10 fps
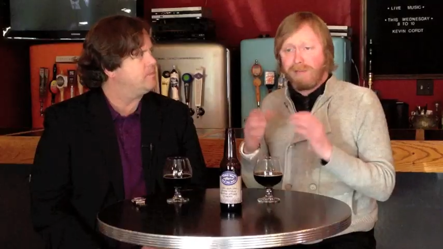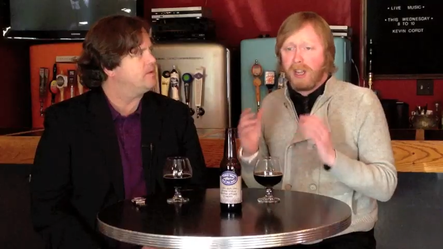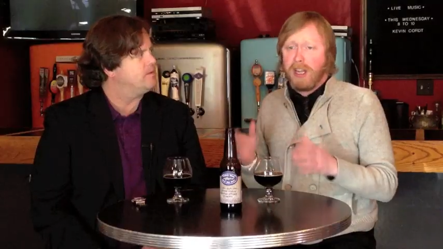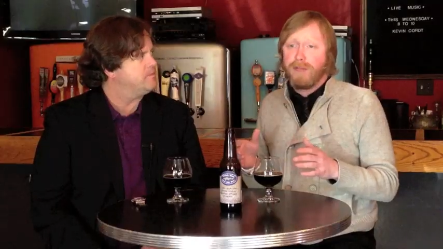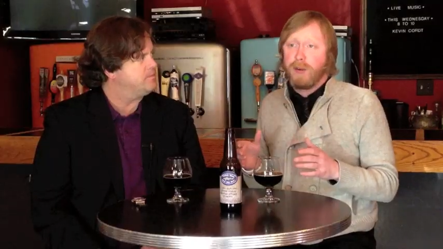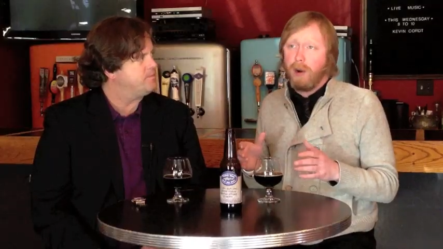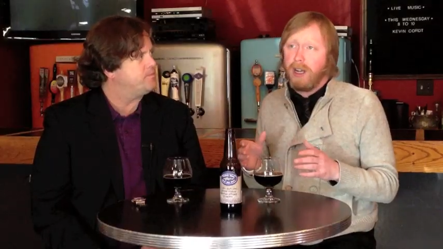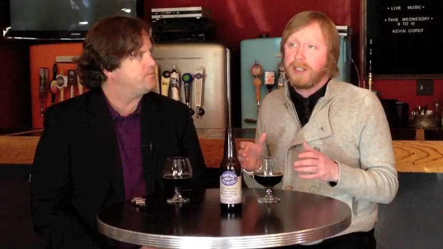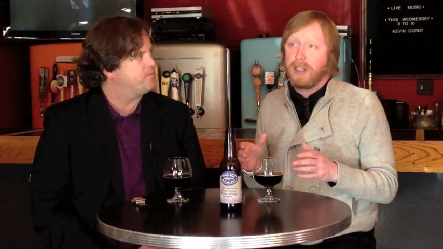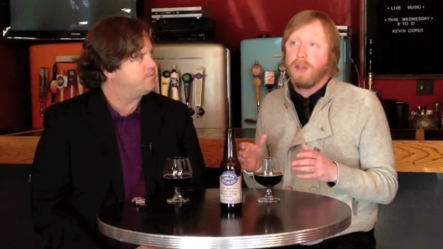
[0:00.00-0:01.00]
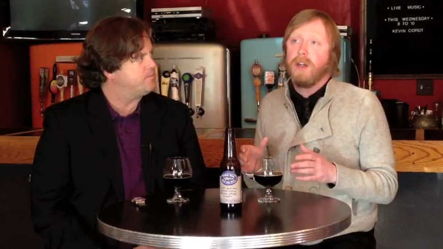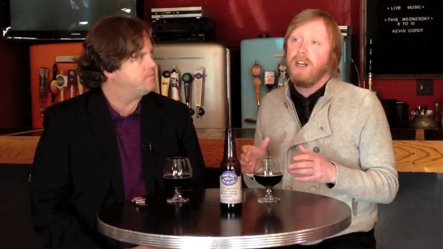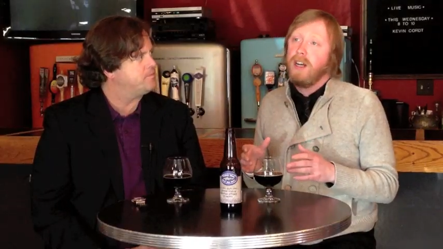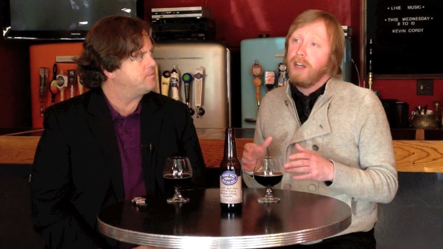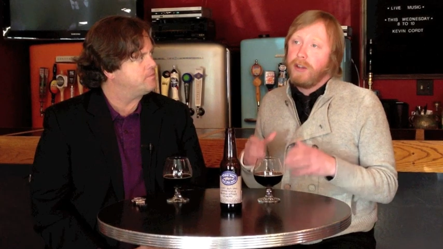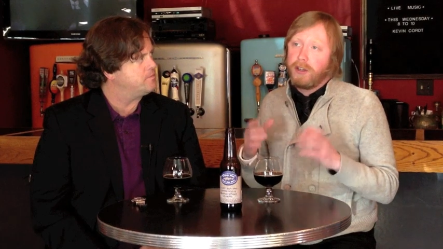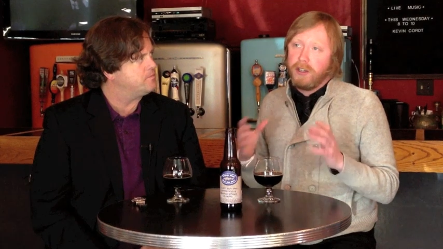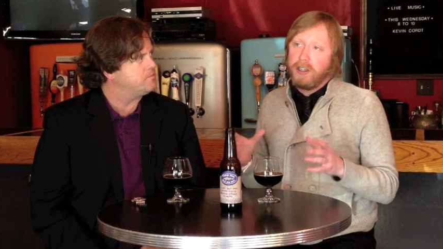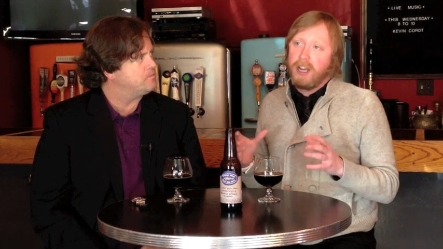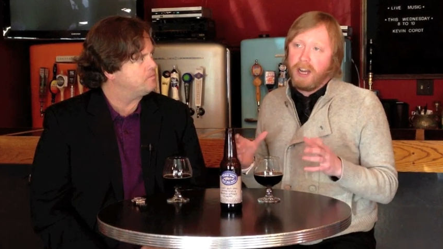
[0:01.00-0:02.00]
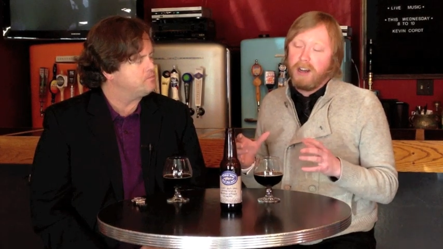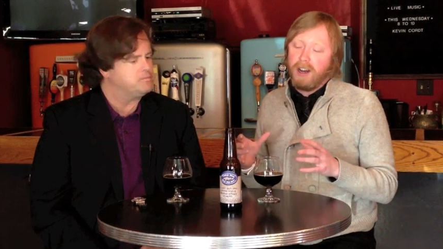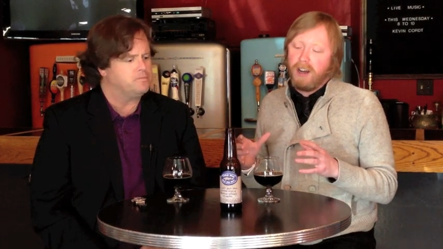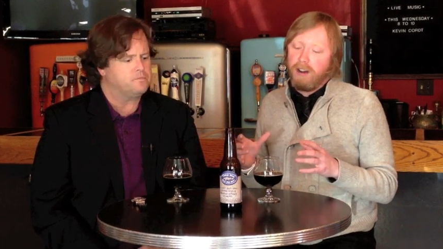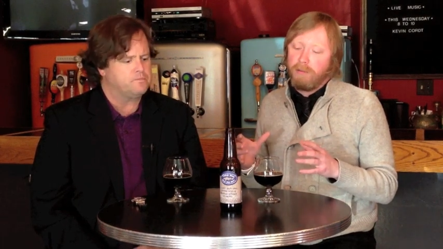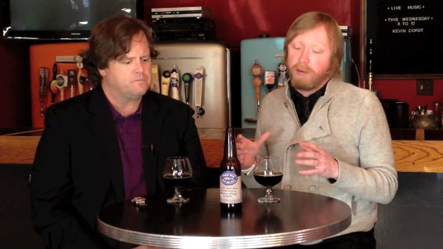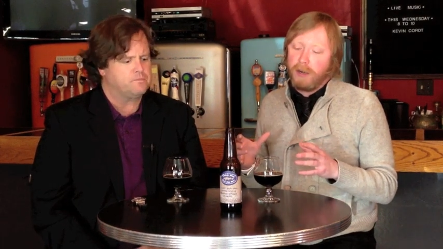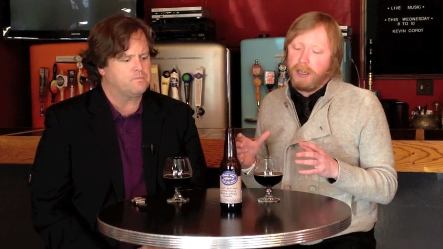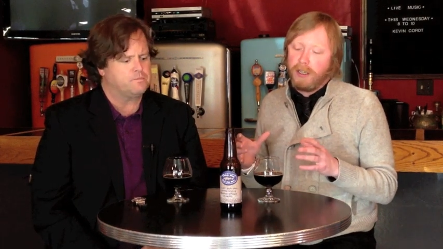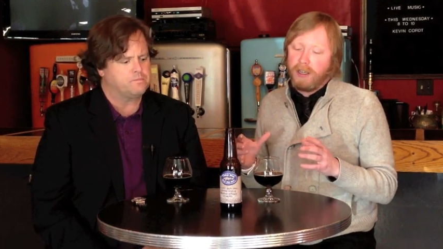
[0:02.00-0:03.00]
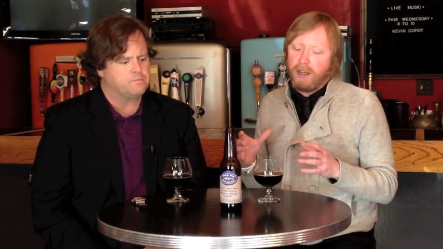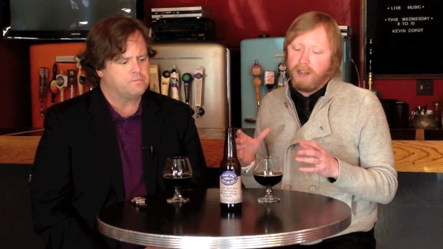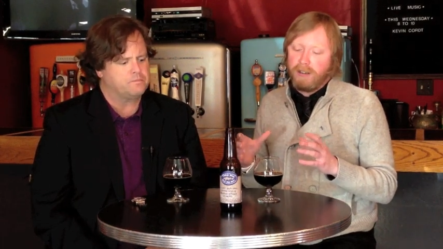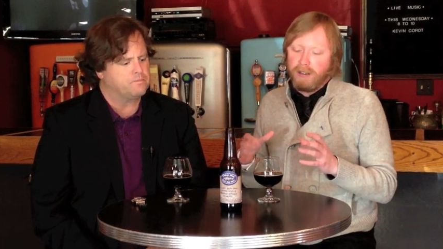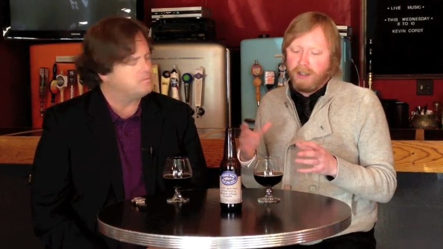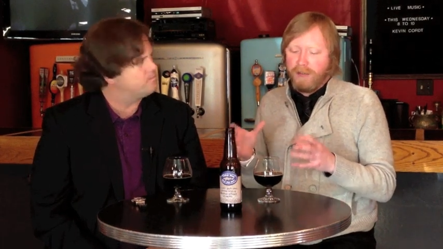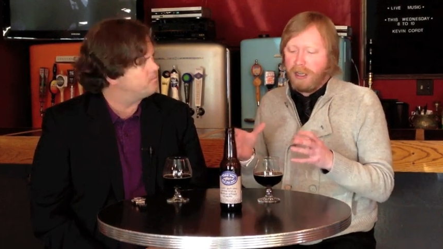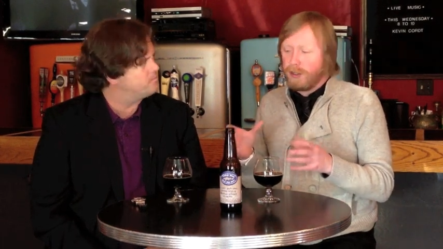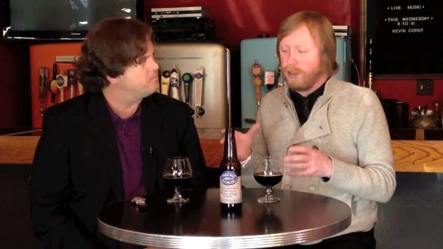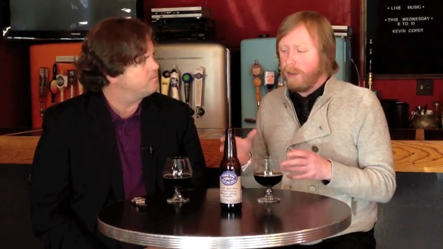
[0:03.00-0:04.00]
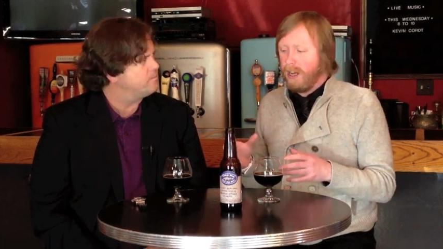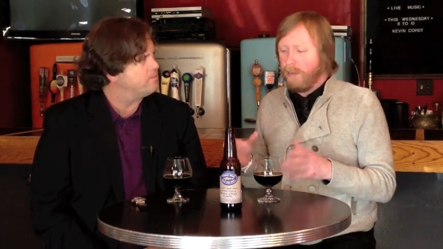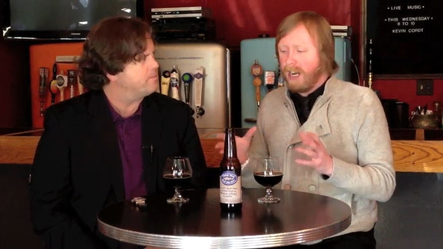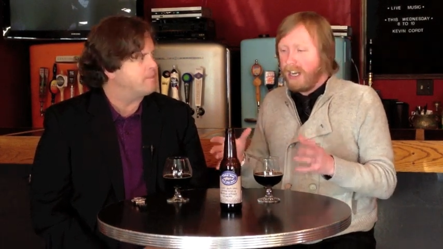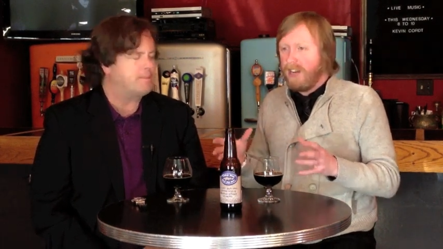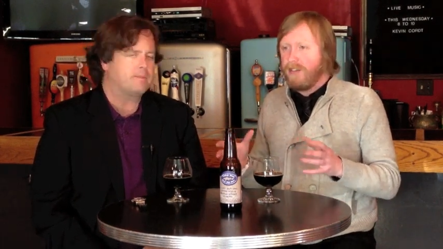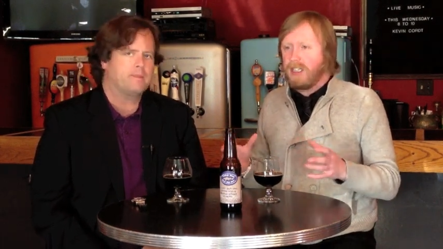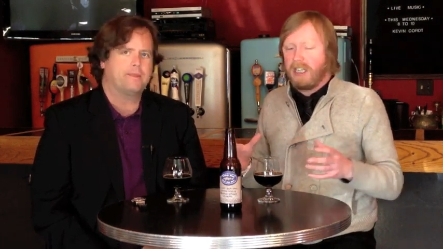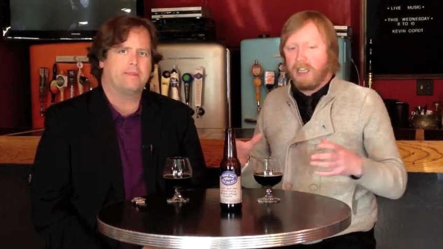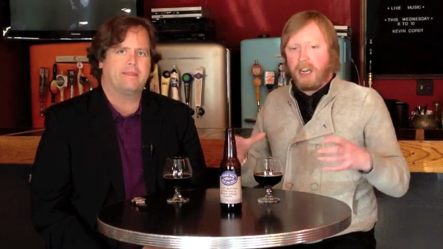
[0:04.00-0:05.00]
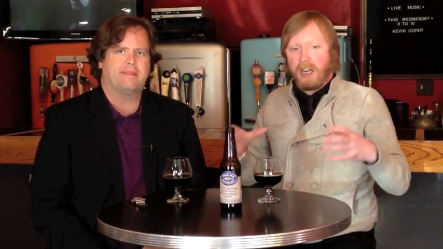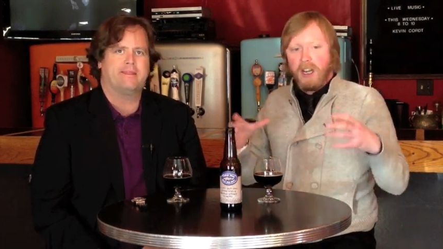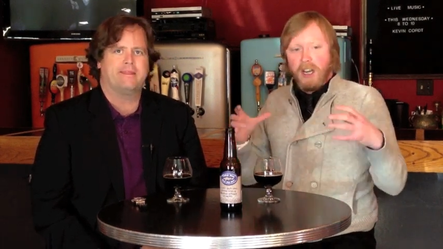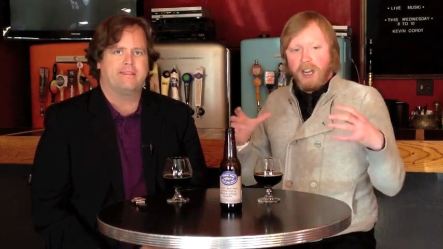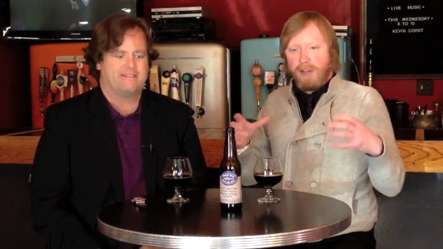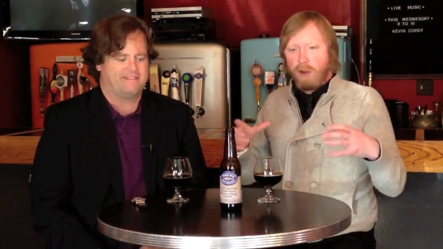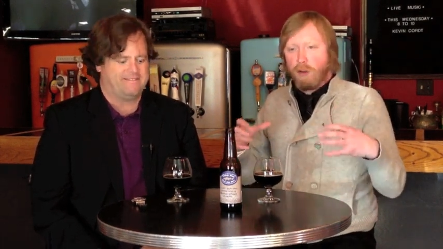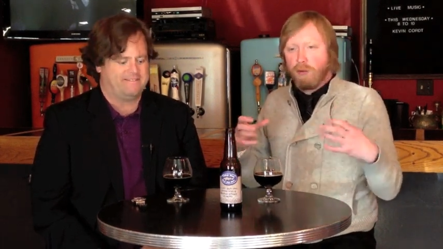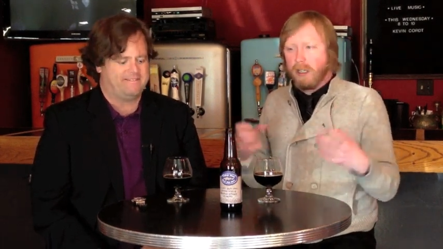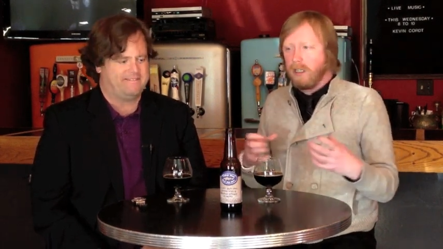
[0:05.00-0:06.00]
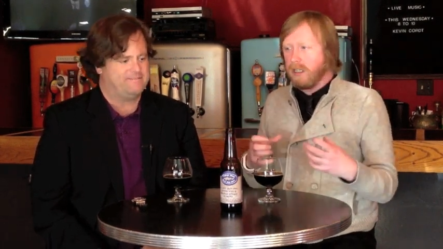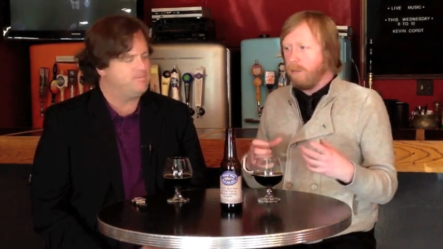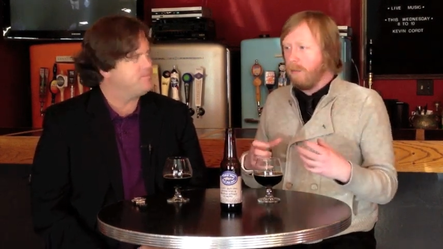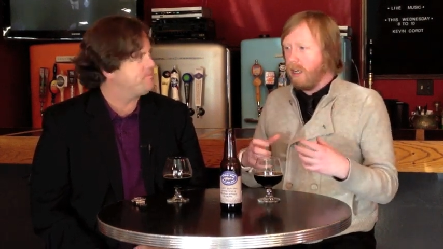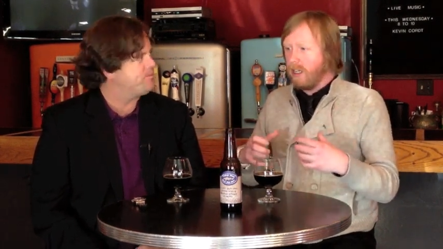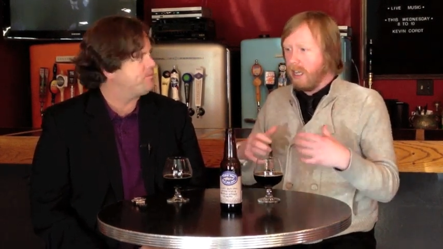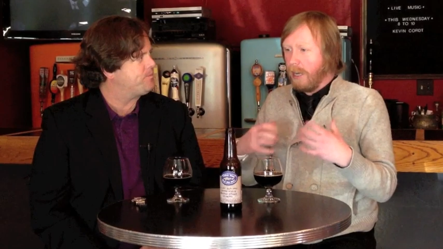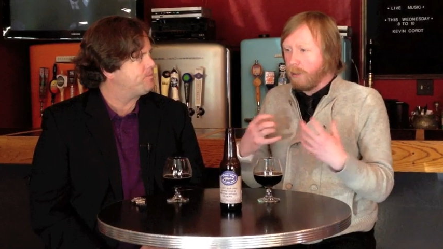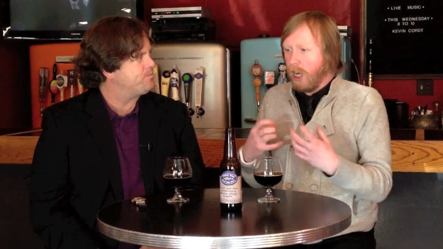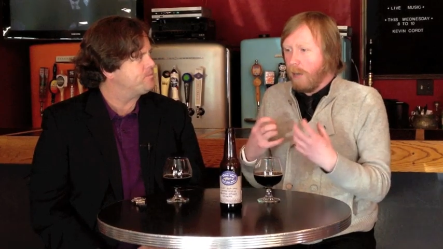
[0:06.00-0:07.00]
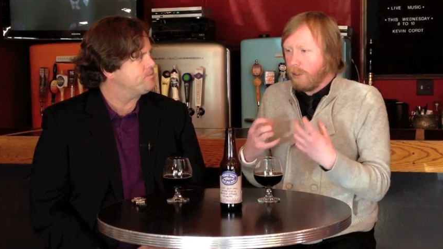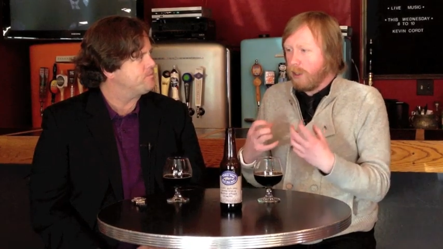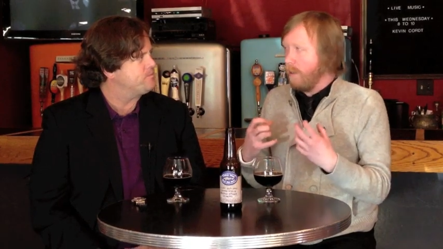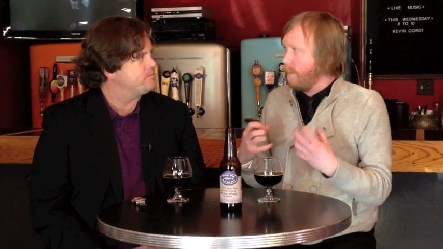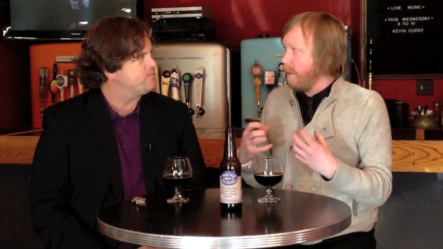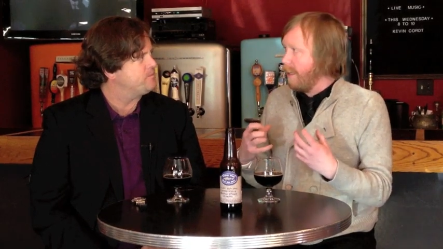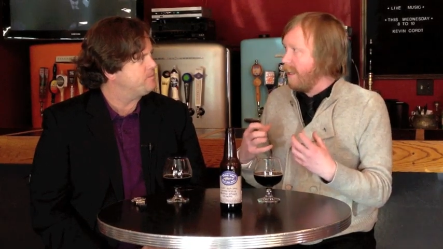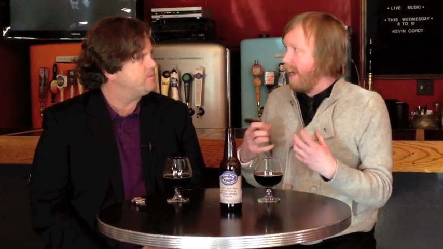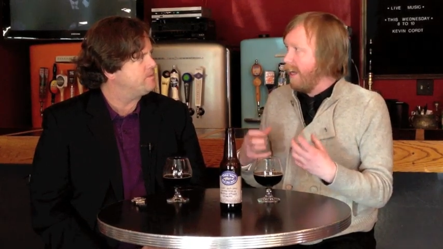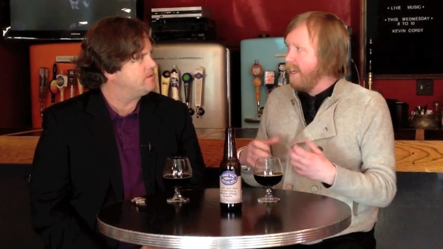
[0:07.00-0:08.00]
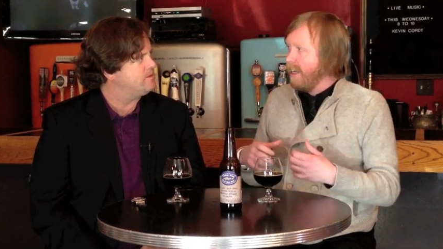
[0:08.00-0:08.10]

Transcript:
Speaker 1: and if you wanted to, you could get pretty adventurous with that. I mean, I could even see like if you grilled some like lamb chops or something like that,